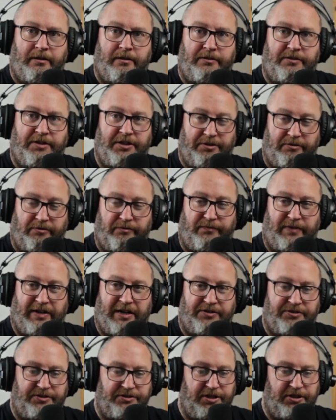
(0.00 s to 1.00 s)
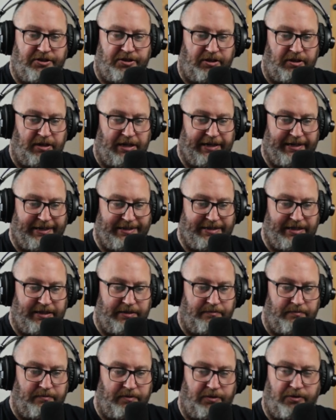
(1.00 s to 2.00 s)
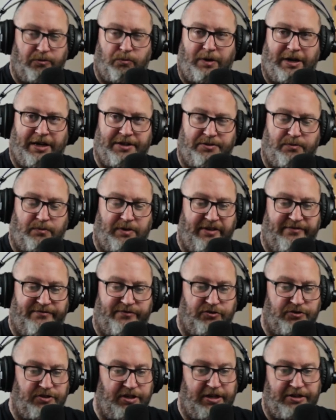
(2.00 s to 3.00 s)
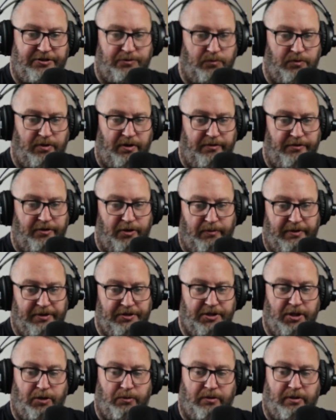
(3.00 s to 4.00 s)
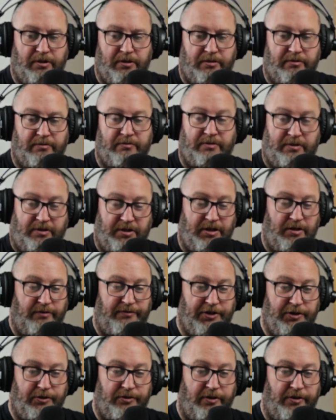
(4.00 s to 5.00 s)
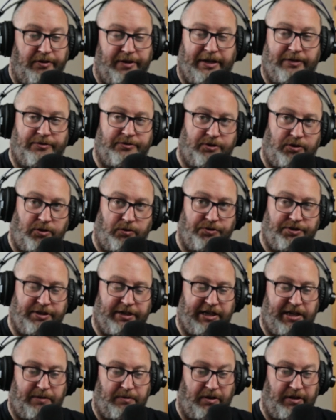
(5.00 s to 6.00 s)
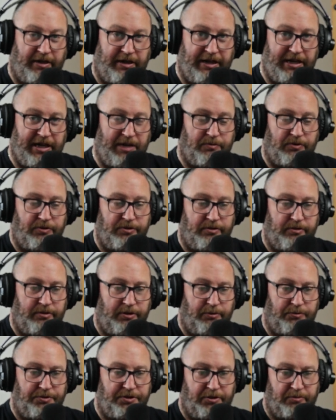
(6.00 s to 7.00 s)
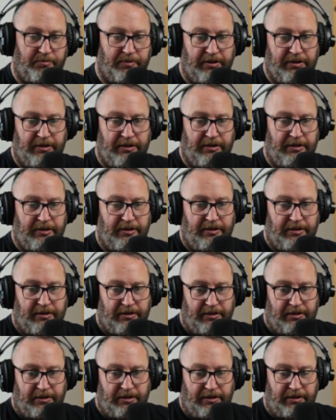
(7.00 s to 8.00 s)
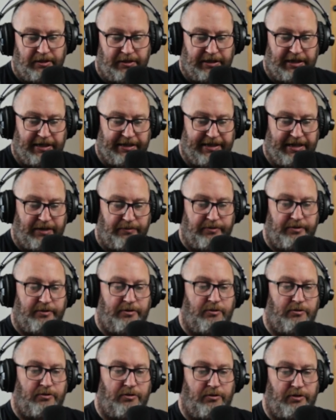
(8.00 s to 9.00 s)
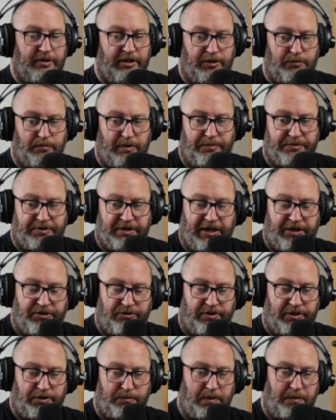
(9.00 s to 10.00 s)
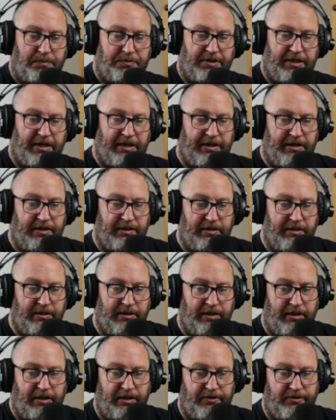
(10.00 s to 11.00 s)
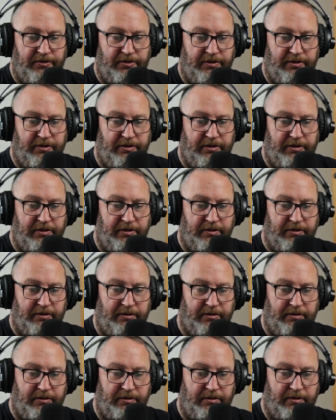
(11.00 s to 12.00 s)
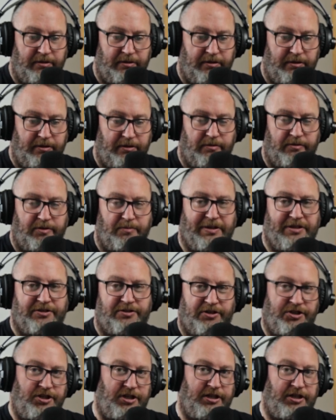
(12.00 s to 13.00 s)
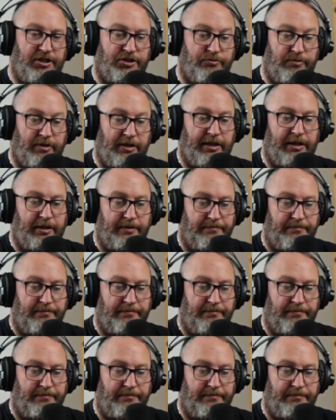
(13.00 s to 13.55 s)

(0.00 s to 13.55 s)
digital files and digital editing and the whys and wherefores, it isn't worth knowing. So, if you've done nothing else, go and check him out. You can get him on YouTube, Guy Gowan. I'll go look at his website, join his website, and the man's a genius, really.